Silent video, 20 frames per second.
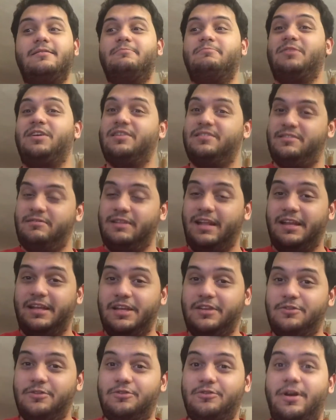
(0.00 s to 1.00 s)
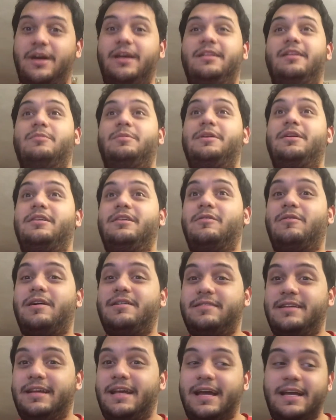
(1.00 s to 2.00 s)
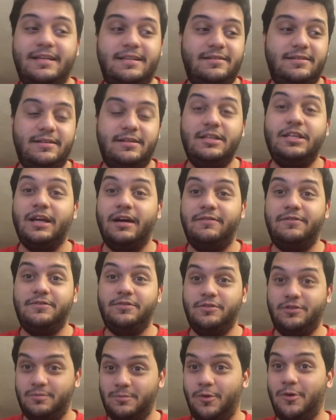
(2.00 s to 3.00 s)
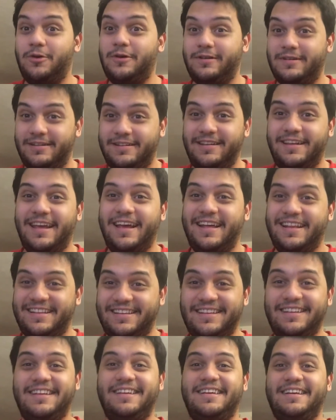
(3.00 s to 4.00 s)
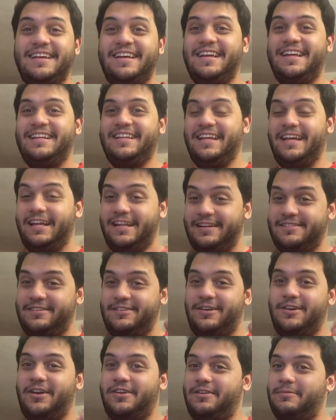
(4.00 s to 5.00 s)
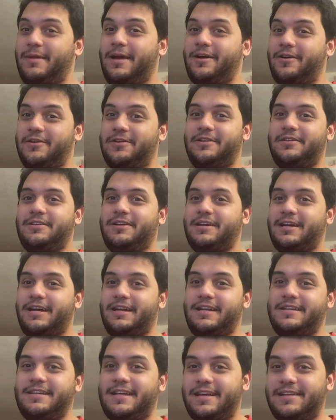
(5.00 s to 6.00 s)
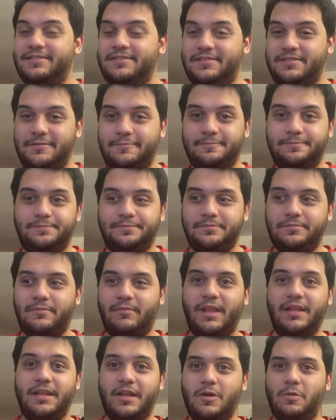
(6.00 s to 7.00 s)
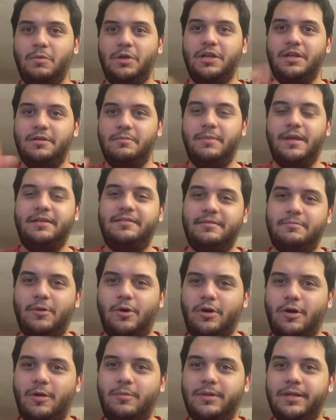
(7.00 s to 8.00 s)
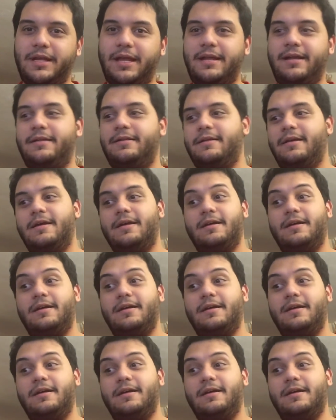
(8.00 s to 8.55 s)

because they need to dry a little bit, otherwise they get tough to smoke. Yeah, because there's a lot of tobacco in them, they're kind of dense, and the humidity makes it more complicated.